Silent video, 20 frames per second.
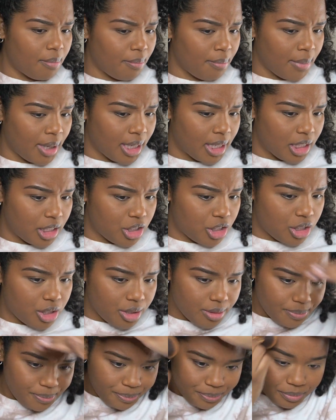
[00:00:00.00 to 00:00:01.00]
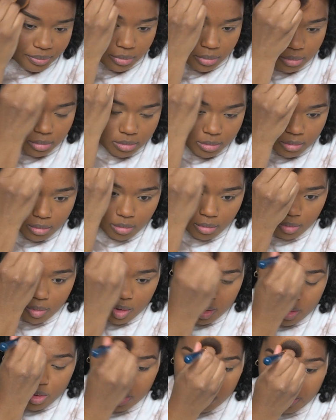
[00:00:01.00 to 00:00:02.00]
much,
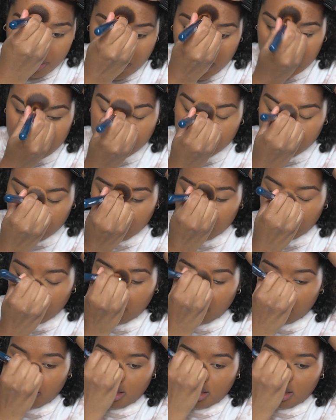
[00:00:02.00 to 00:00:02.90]
surprisingly.